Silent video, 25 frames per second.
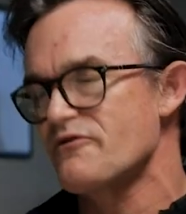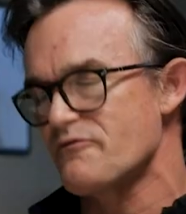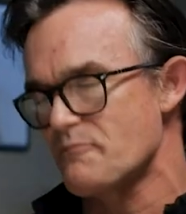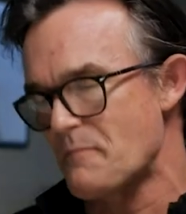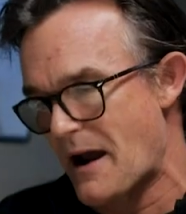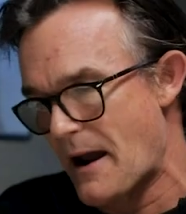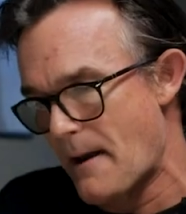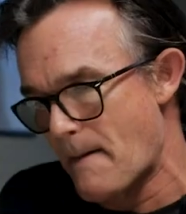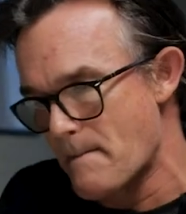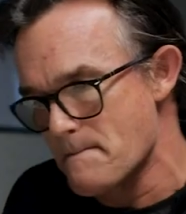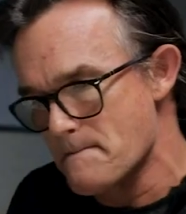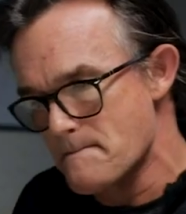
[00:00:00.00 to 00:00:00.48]
of
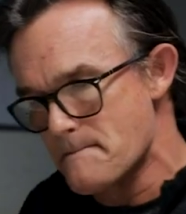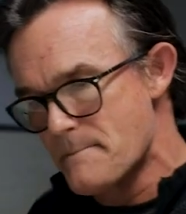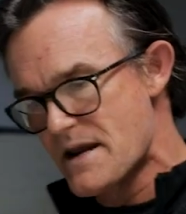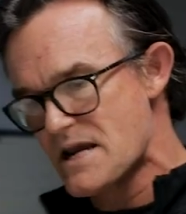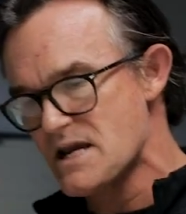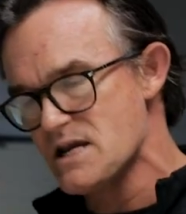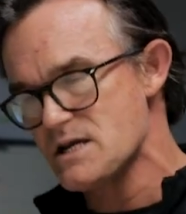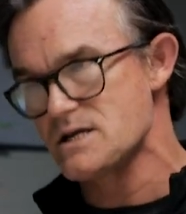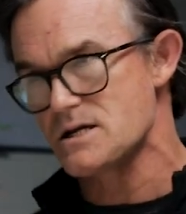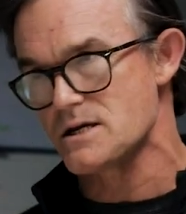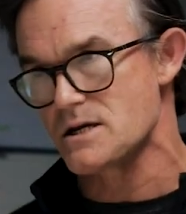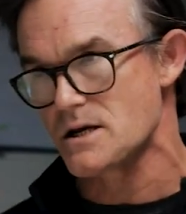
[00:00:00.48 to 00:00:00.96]
my
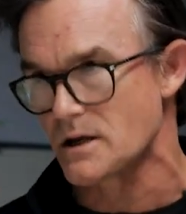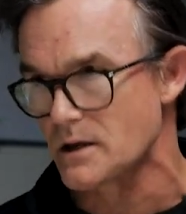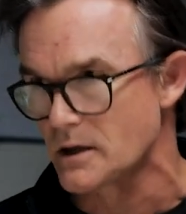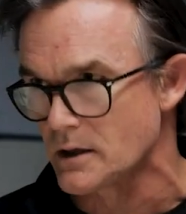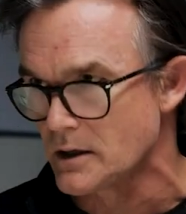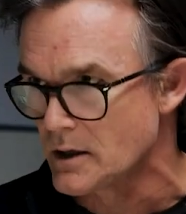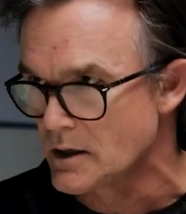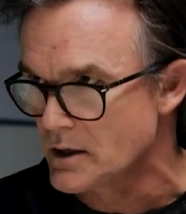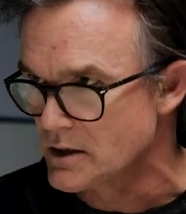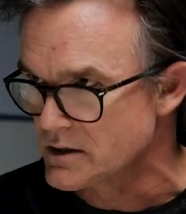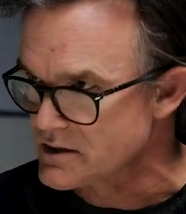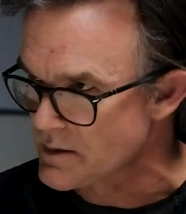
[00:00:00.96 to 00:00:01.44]
being
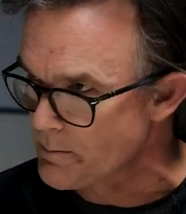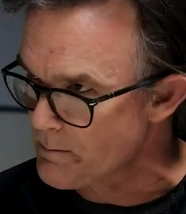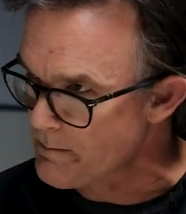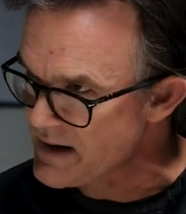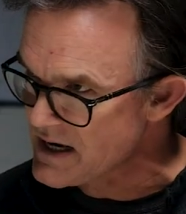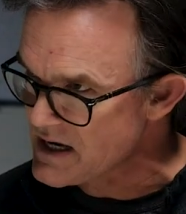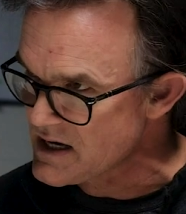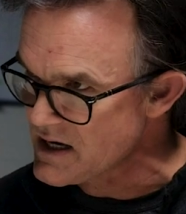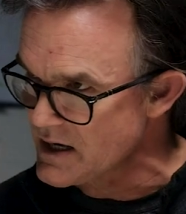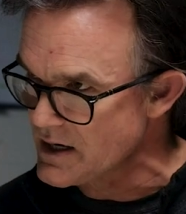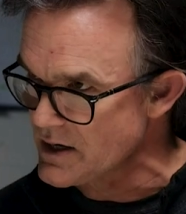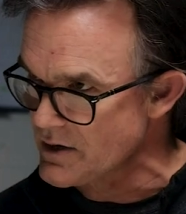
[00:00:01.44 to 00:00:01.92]
to
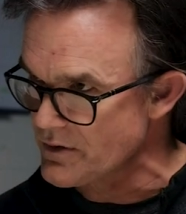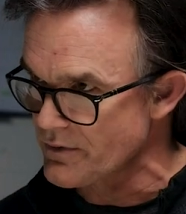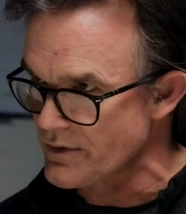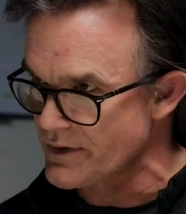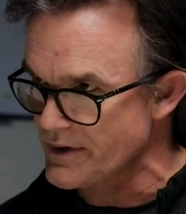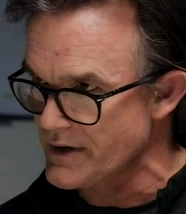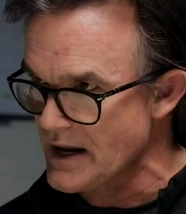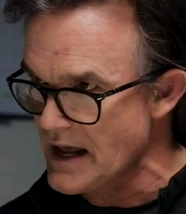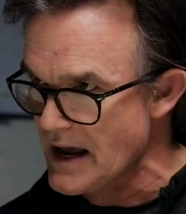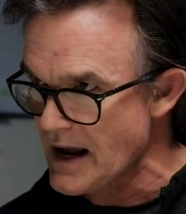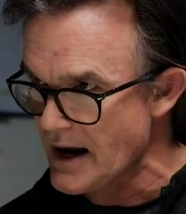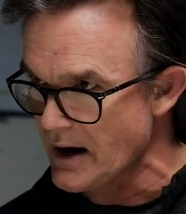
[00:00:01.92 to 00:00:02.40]
be here
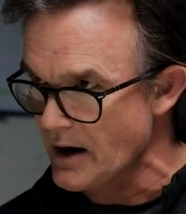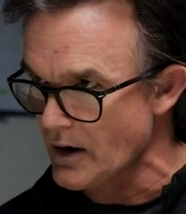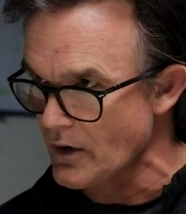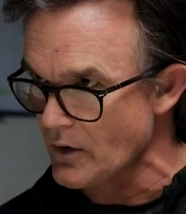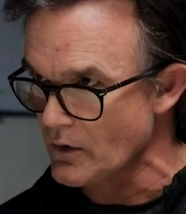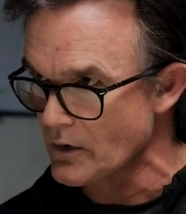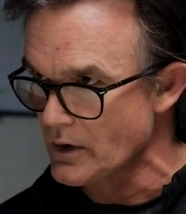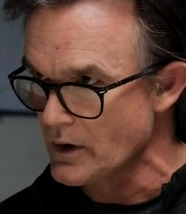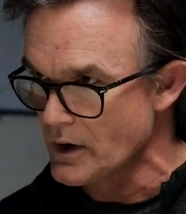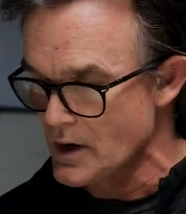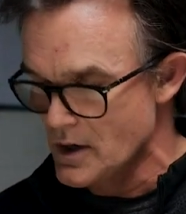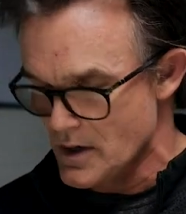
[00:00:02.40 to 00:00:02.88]
and
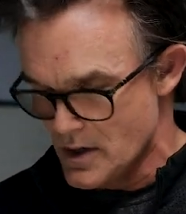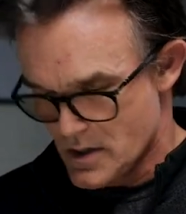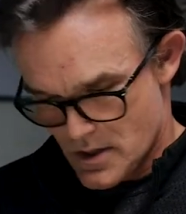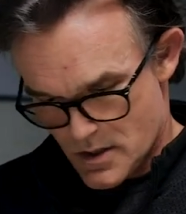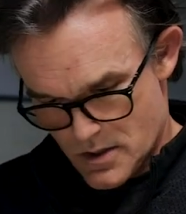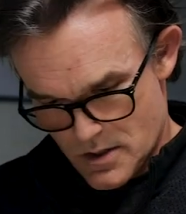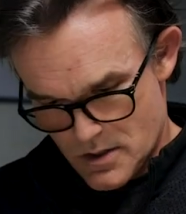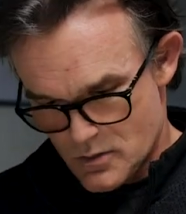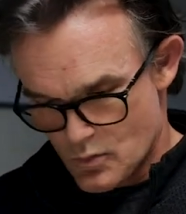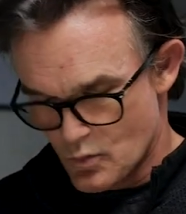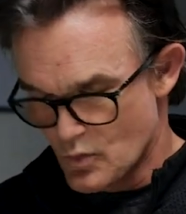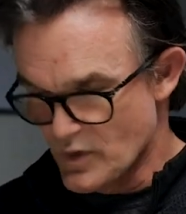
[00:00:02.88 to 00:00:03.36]
now
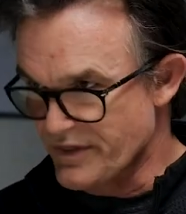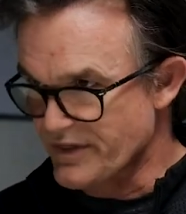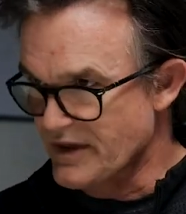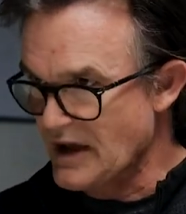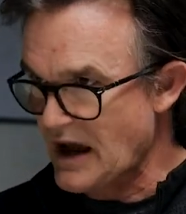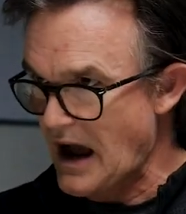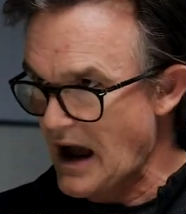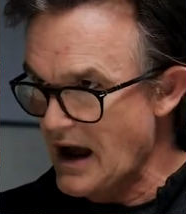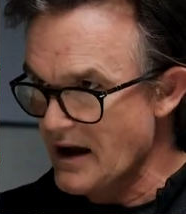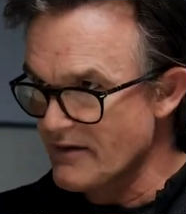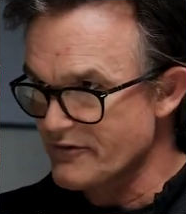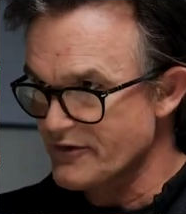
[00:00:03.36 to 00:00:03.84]
with
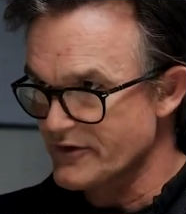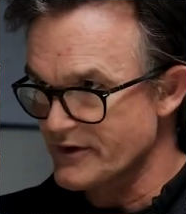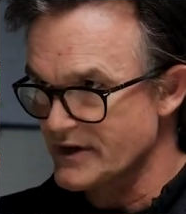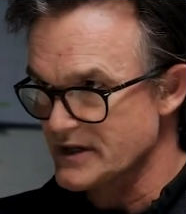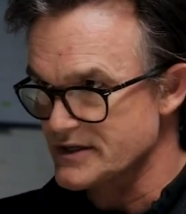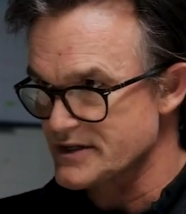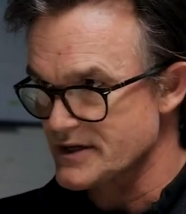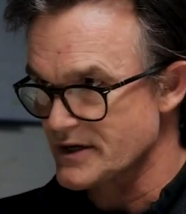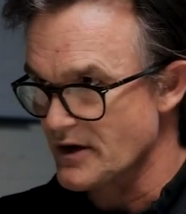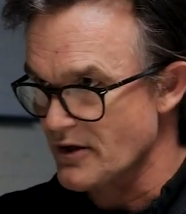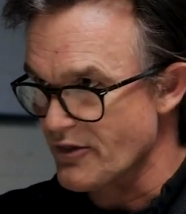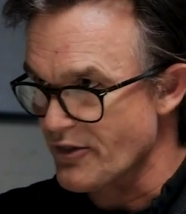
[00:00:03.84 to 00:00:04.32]

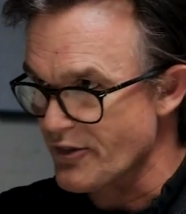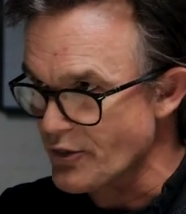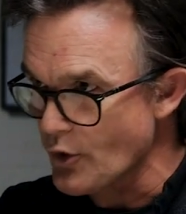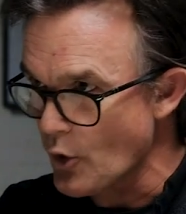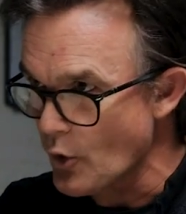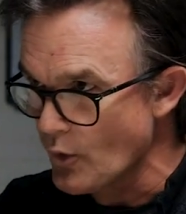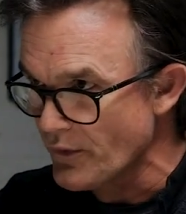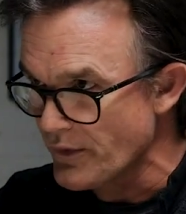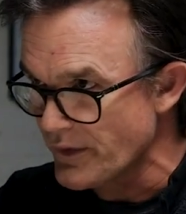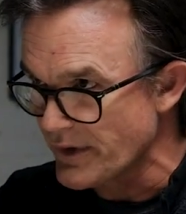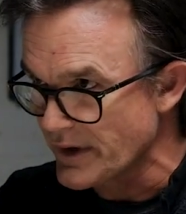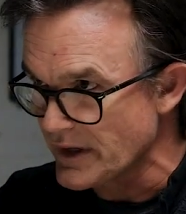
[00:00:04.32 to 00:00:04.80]
confidence and
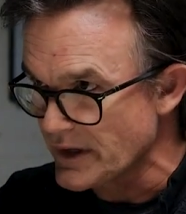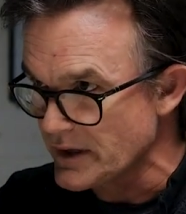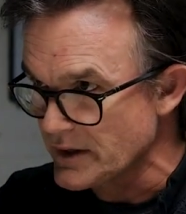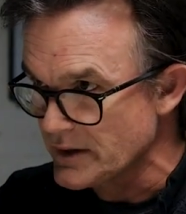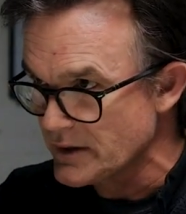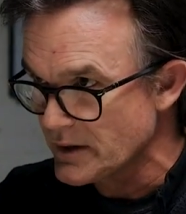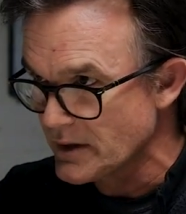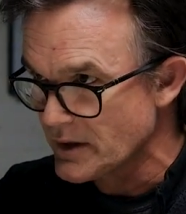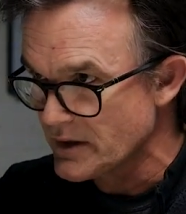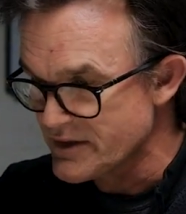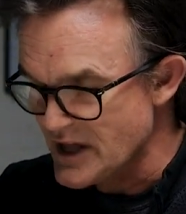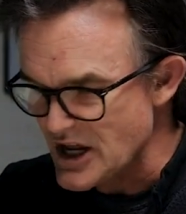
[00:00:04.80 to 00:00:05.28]

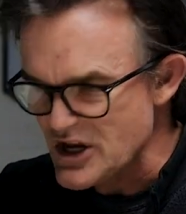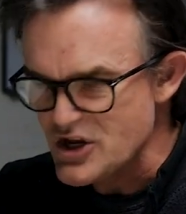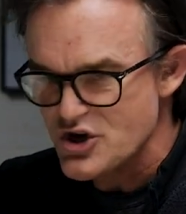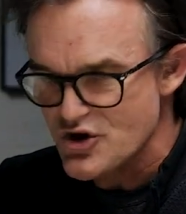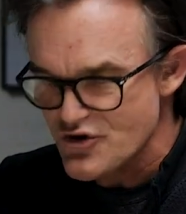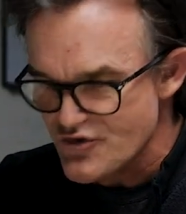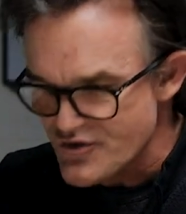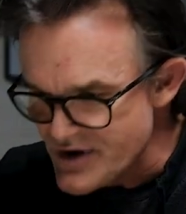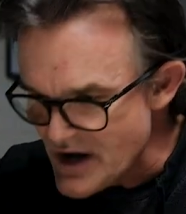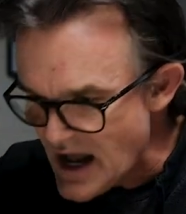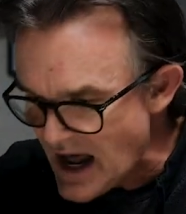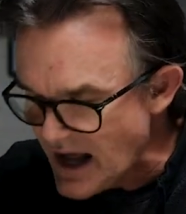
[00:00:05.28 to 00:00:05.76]
authority that
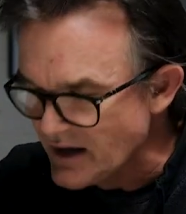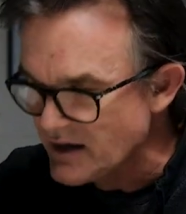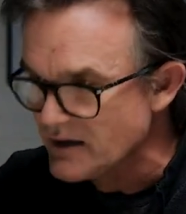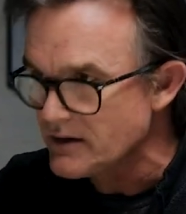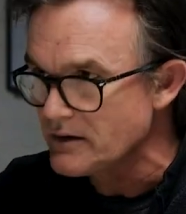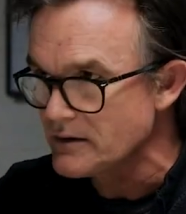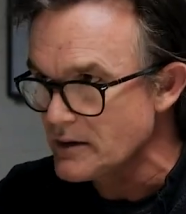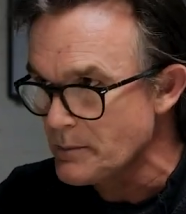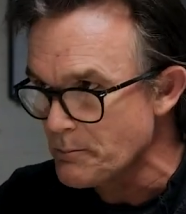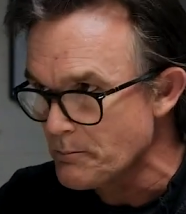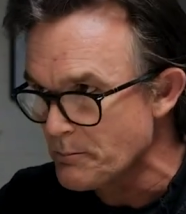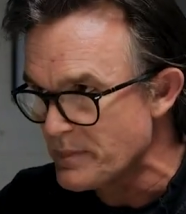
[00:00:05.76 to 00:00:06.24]
you're not
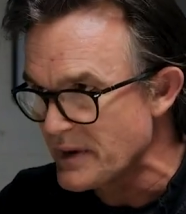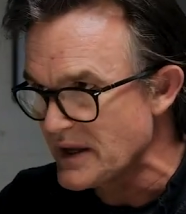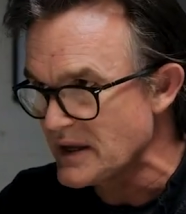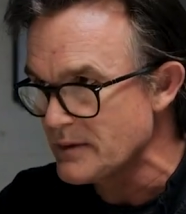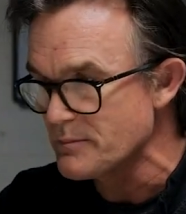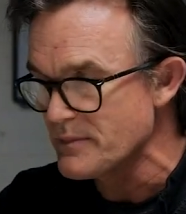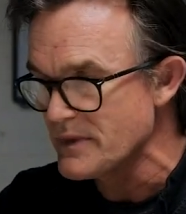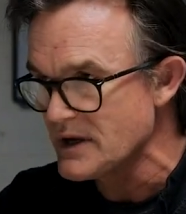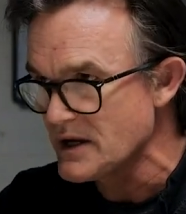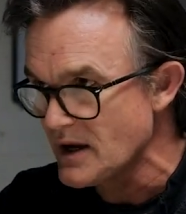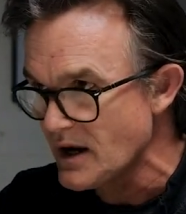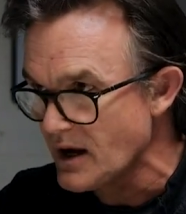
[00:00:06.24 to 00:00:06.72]
going to
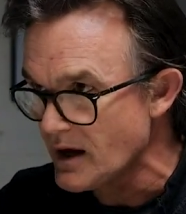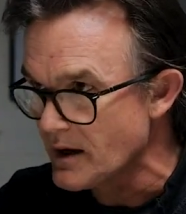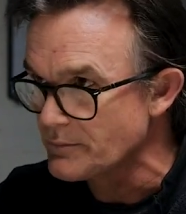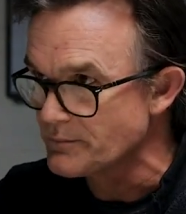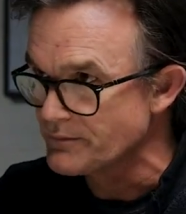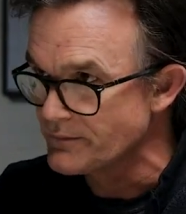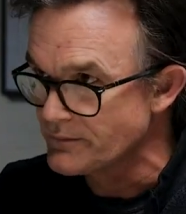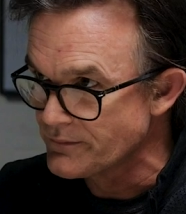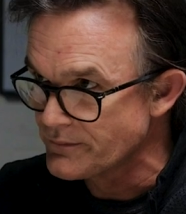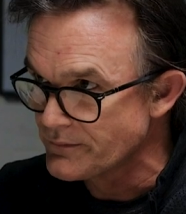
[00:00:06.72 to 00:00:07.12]
beat me up.